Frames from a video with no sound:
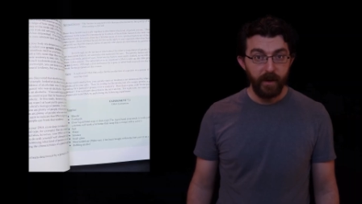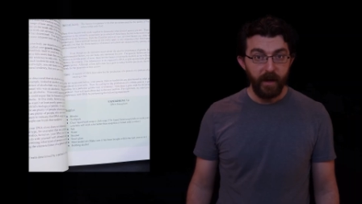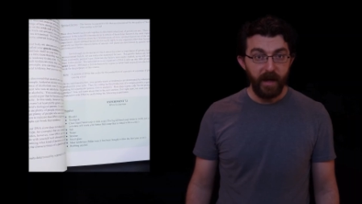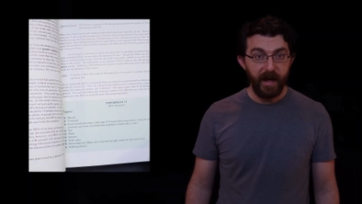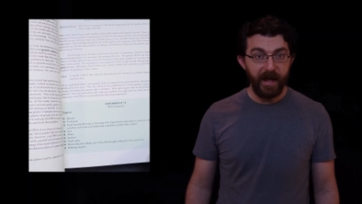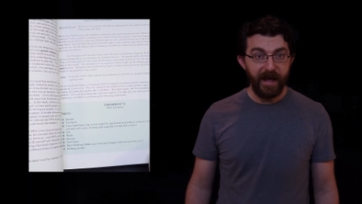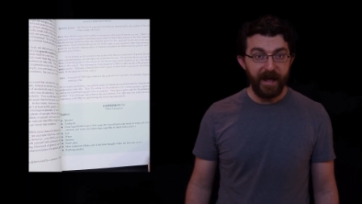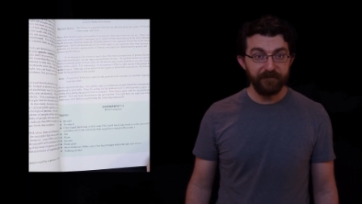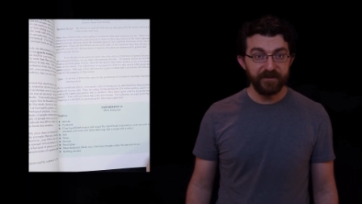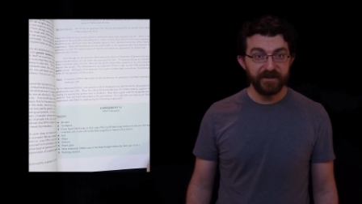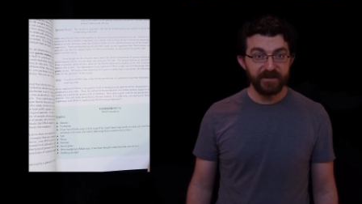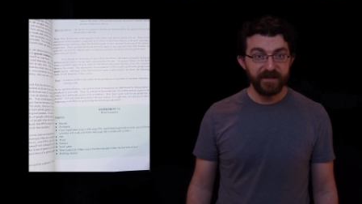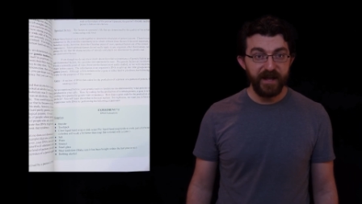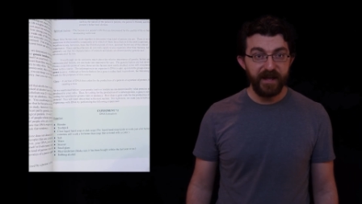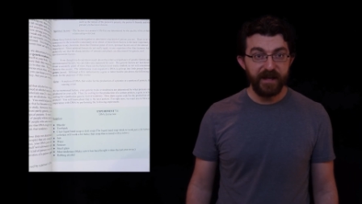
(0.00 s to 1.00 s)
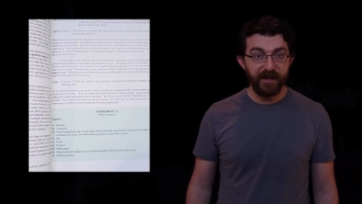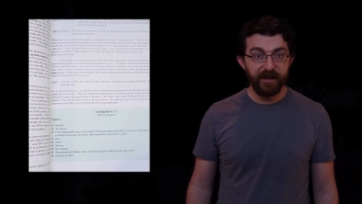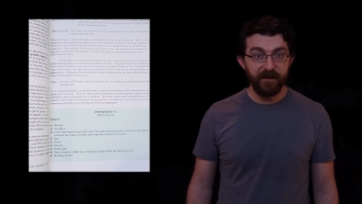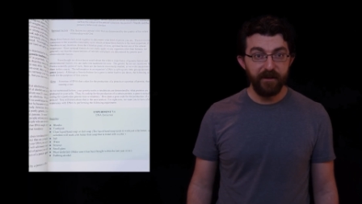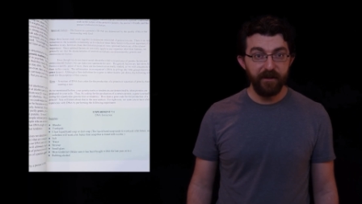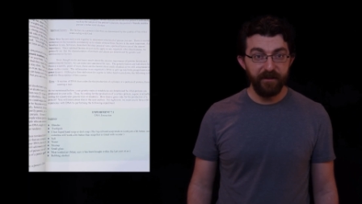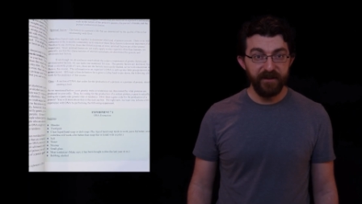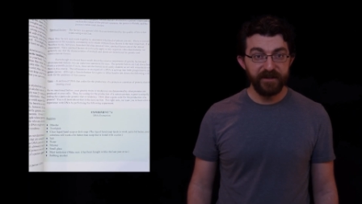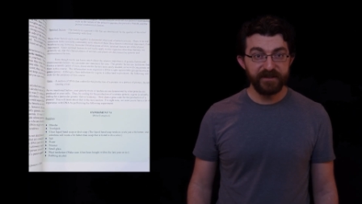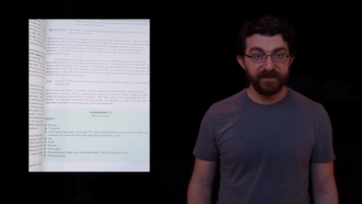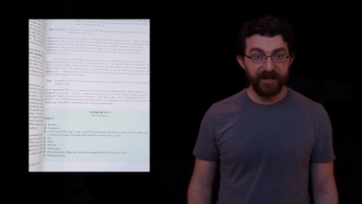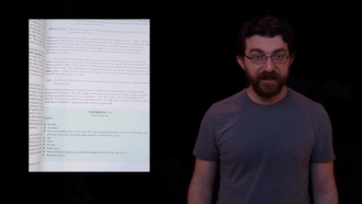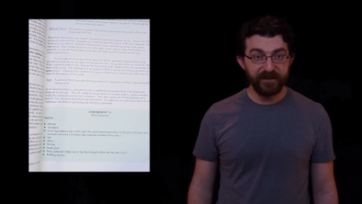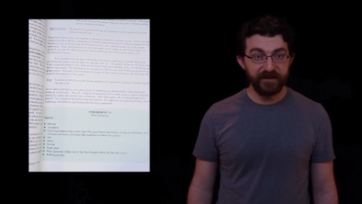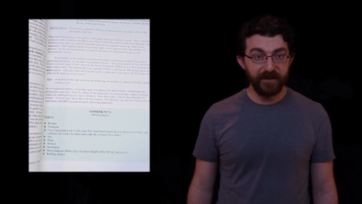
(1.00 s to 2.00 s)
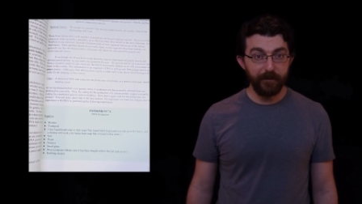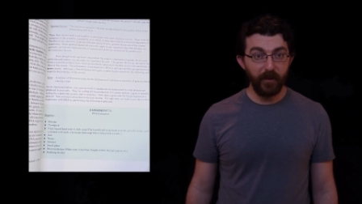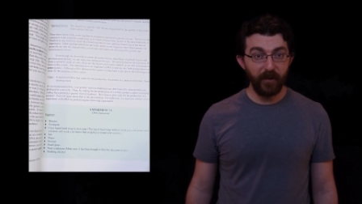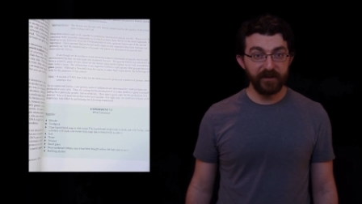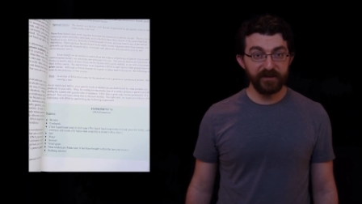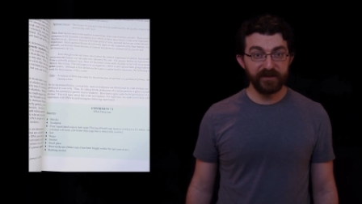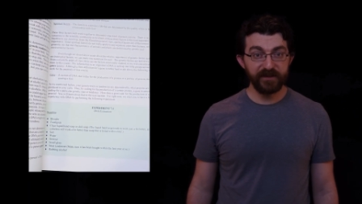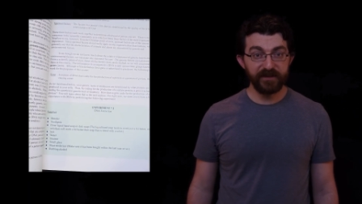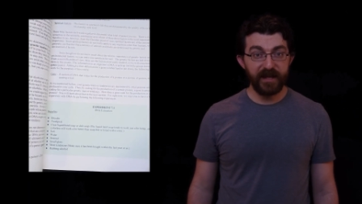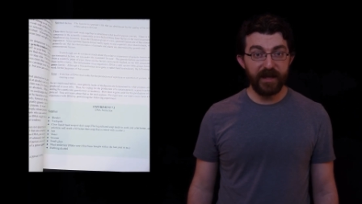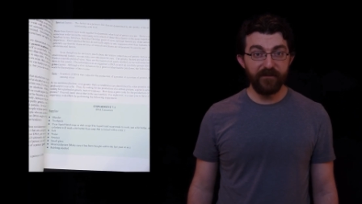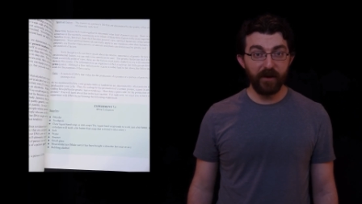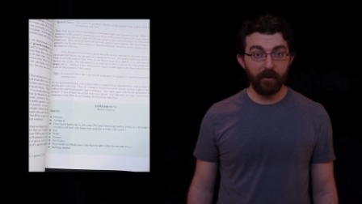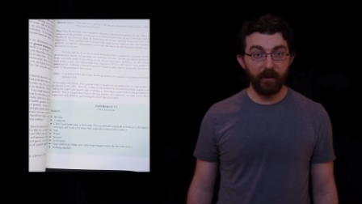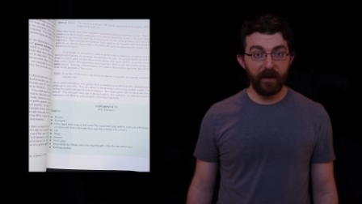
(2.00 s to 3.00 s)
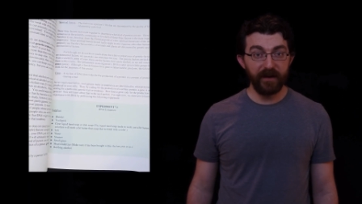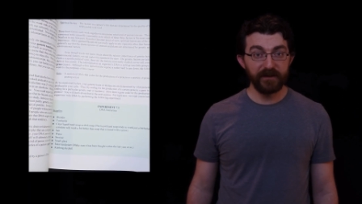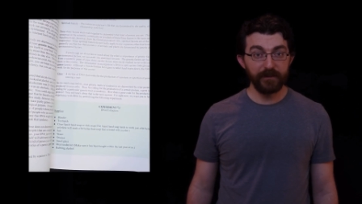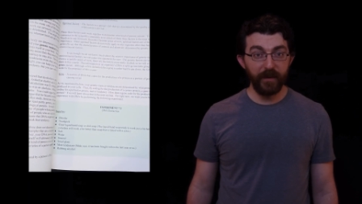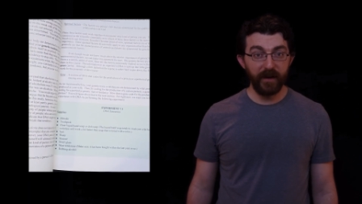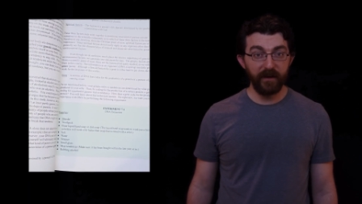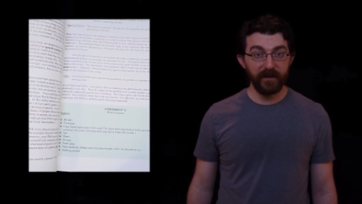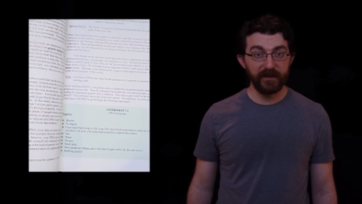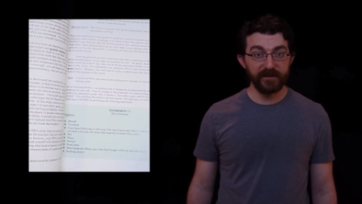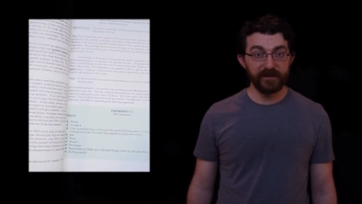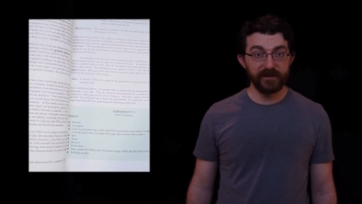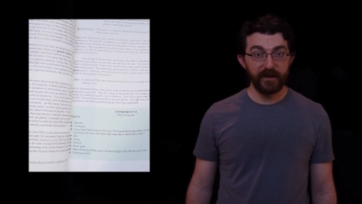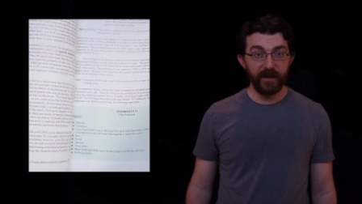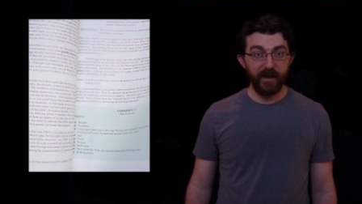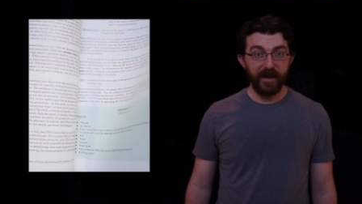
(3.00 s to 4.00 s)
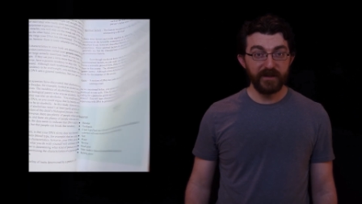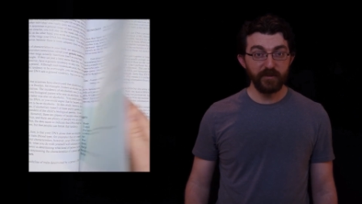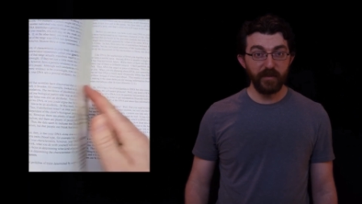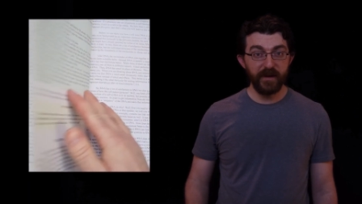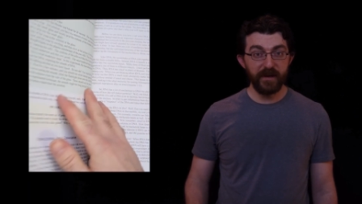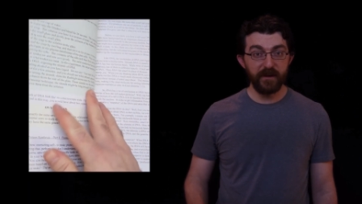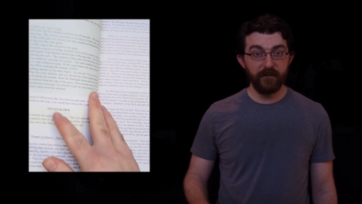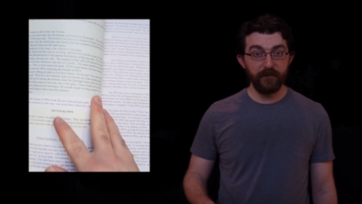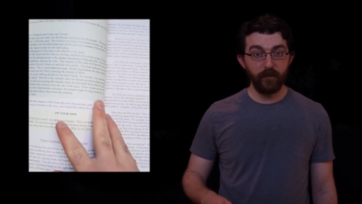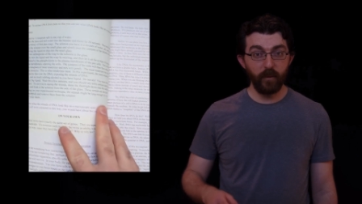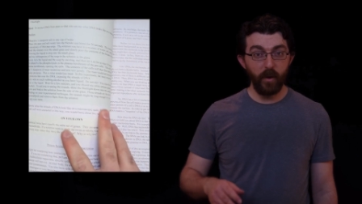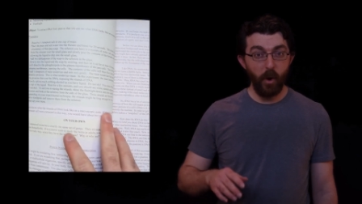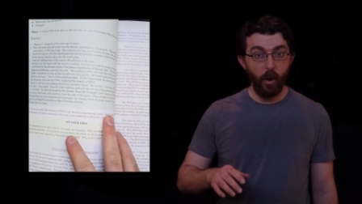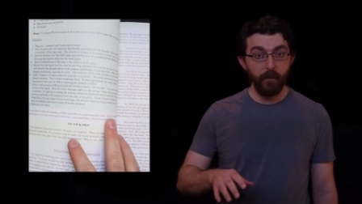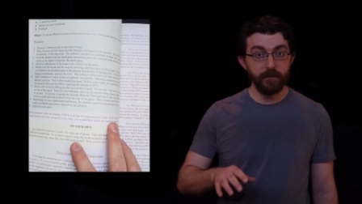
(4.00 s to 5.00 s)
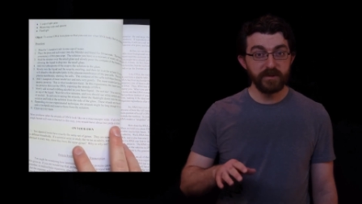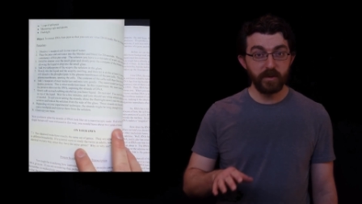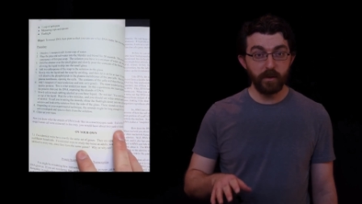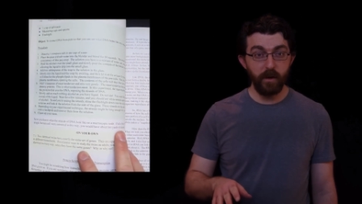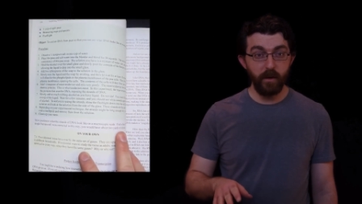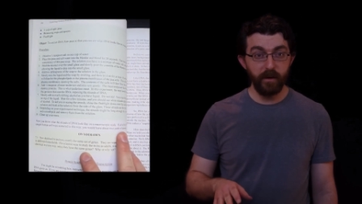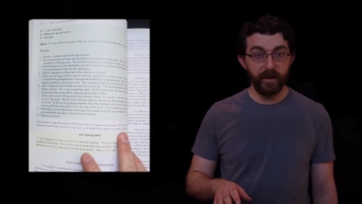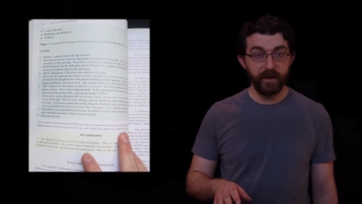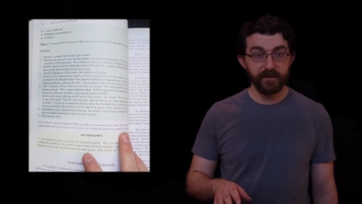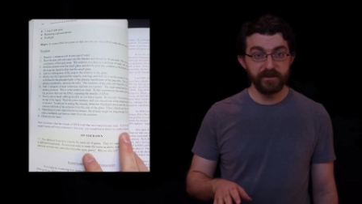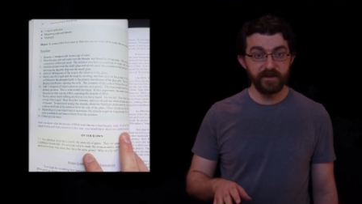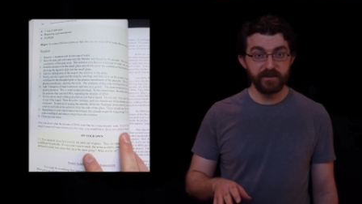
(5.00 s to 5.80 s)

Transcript: I have to say, this is the book's saving grace because it's written for a homeschool audience,